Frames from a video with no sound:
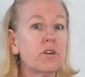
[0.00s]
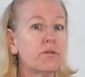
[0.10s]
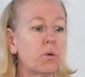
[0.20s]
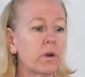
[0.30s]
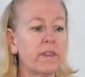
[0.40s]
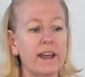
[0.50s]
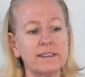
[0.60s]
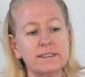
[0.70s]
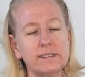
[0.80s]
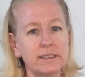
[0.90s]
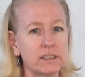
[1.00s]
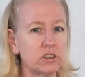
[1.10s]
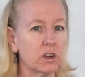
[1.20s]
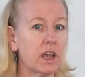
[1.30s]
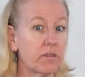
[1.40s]
for that
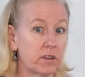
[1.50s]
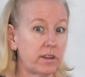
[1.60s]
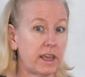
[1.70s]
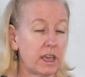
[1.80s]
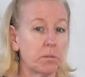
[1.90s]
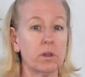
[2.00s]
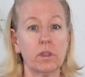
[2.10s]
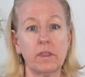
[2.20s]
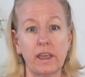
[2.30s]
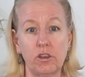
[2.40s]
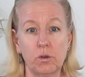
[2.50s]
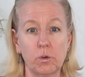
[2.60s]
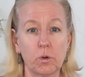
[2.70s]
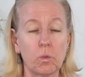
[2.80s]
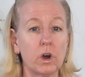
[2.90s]
center of the table that
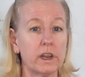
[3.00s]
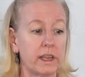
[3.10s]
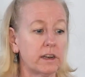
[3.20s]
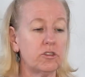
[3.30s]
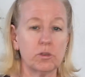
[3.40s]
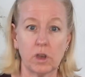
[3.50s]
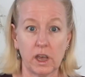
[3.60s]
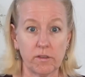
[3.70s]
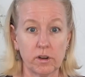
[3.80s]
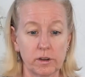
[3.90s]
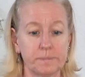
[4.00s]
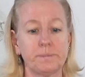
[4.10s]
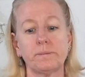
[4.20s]
you are wanting to cover.